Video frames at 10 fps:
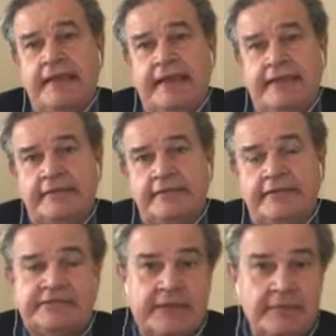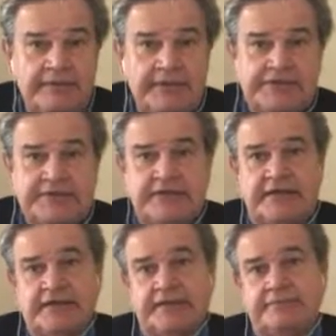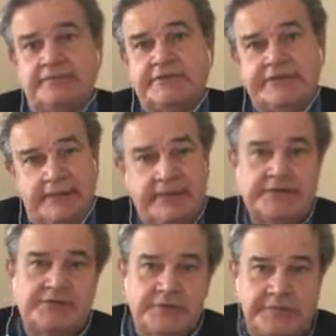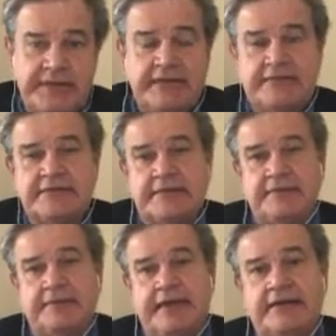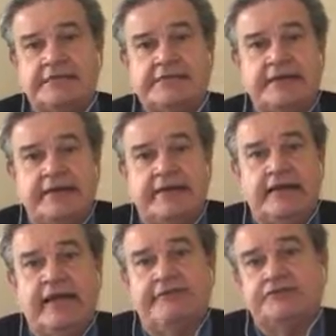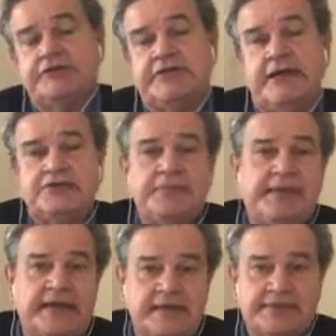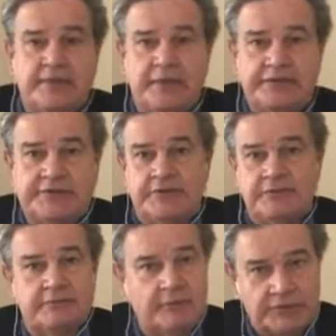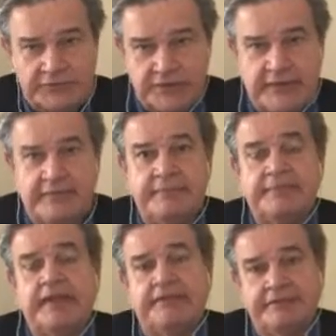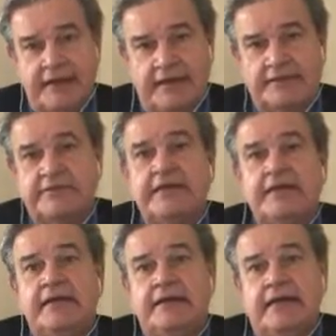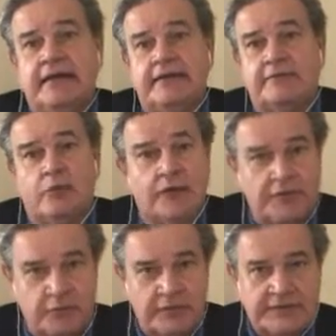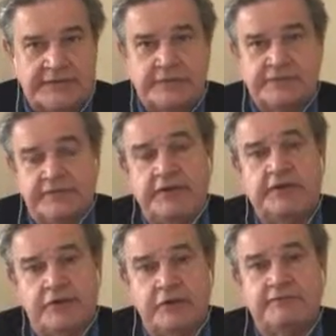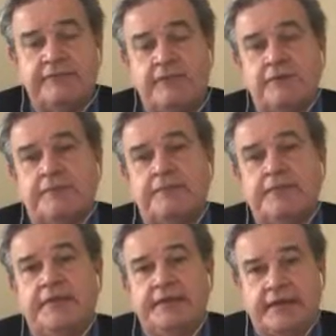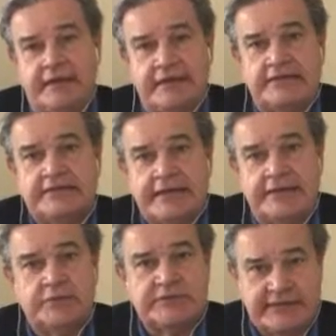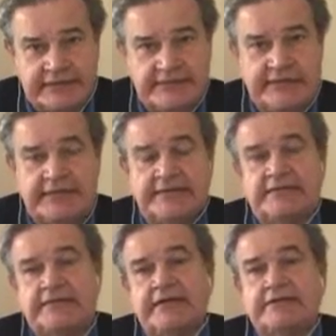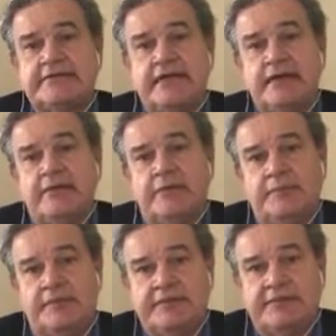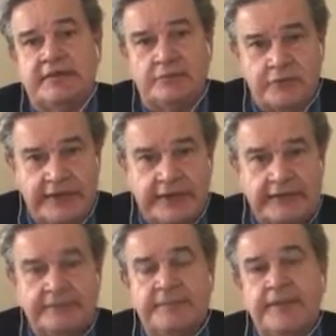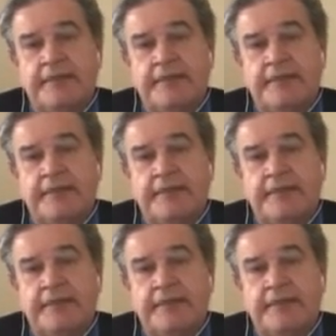And some of these summits or meetings in the past have turned out to be consequential. Most of them have not. One of the ones that was very good for the United States was 1986, when President Reagan